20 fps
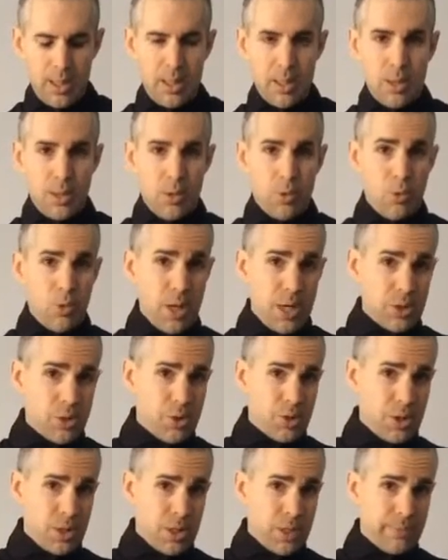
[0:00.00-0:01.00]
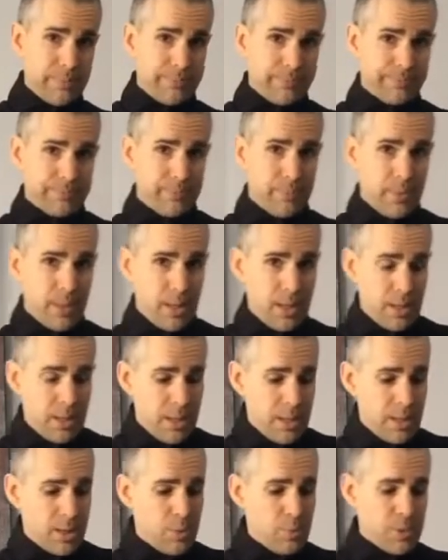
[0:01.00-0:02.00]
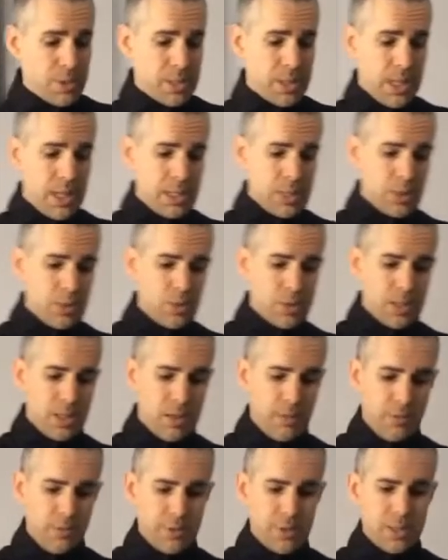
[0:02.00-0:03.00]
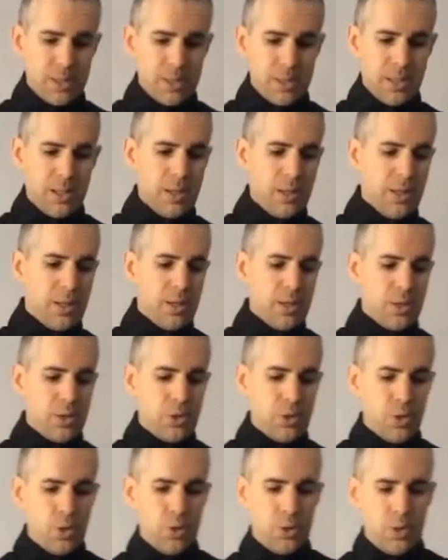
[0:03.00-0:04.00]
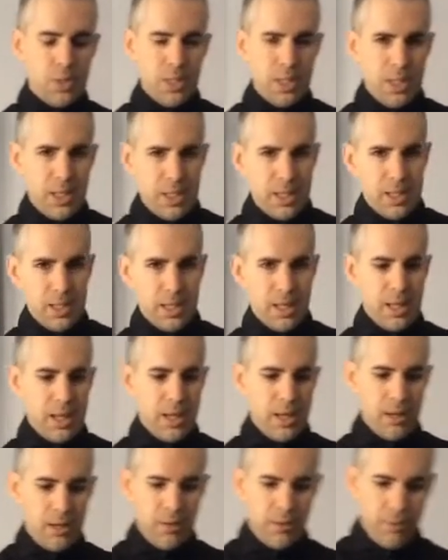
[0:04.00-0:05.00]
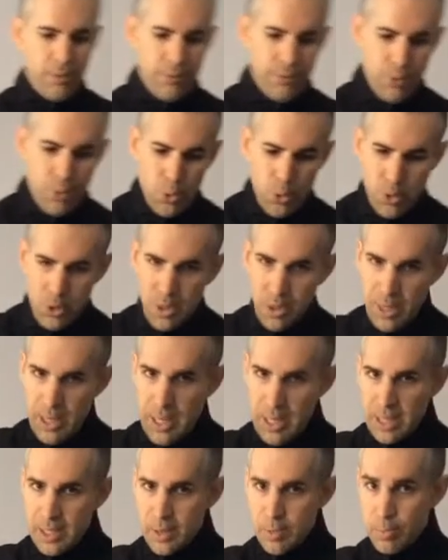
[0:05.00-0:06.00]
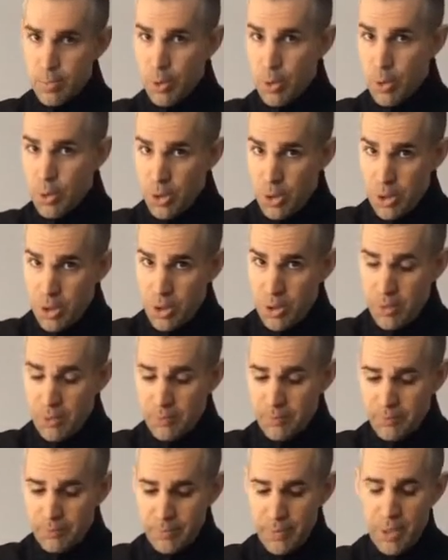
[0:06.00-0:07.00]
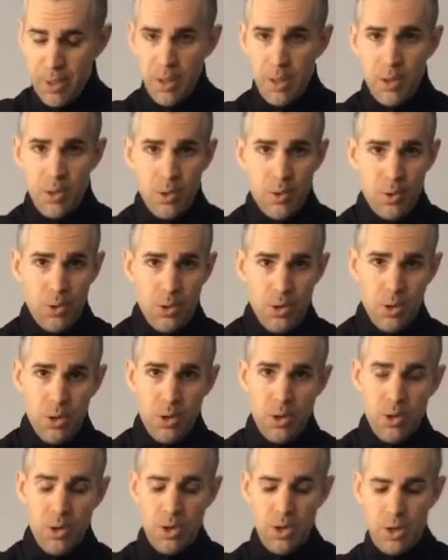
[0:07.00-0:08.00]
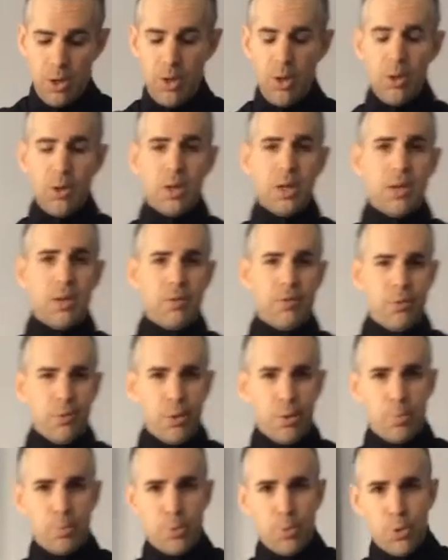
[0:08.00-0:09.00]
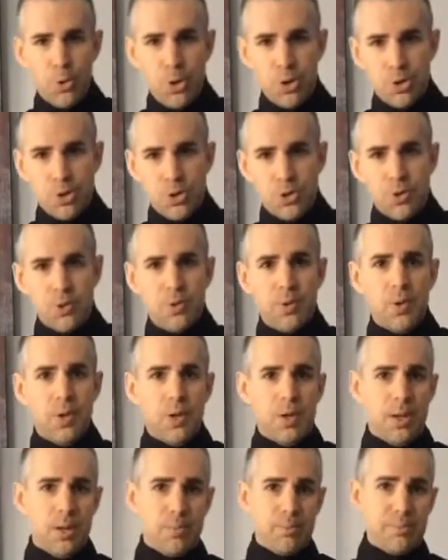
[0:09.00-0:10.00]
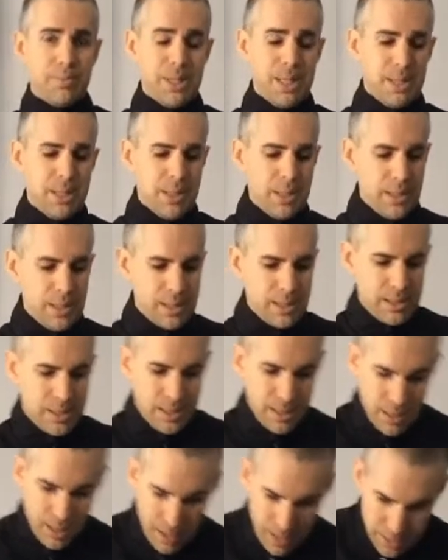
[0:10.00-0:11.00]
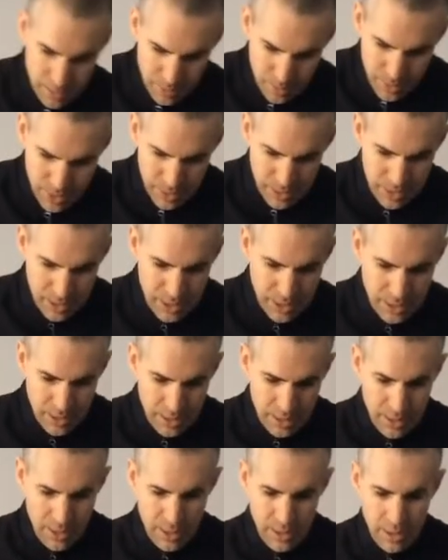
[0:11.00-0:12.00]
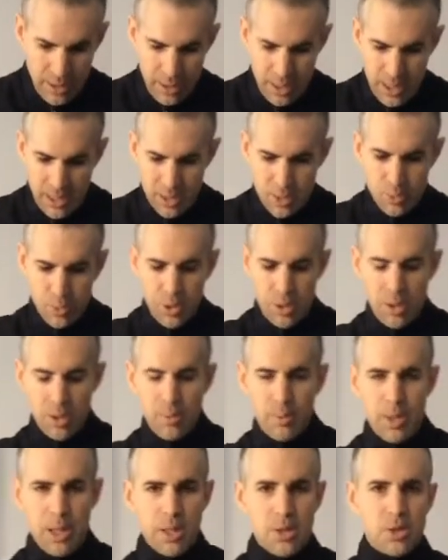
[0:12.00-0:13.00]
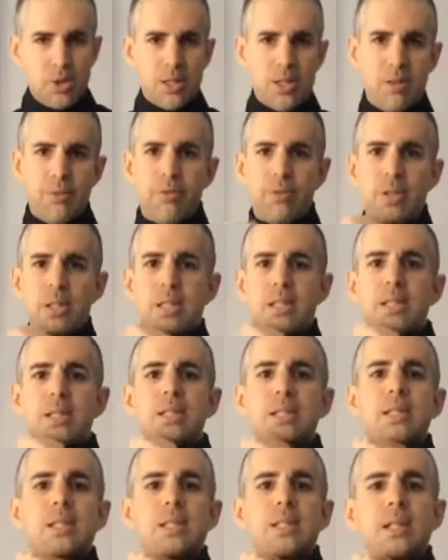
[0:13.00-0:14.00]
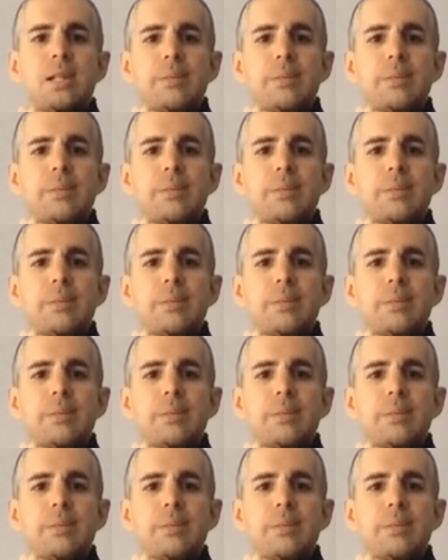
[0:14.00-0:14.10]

the question that you must ask yourself is, do you need a Ford Explorer or are you looking for a Porsche? Because ultimately, that's one of the major differences,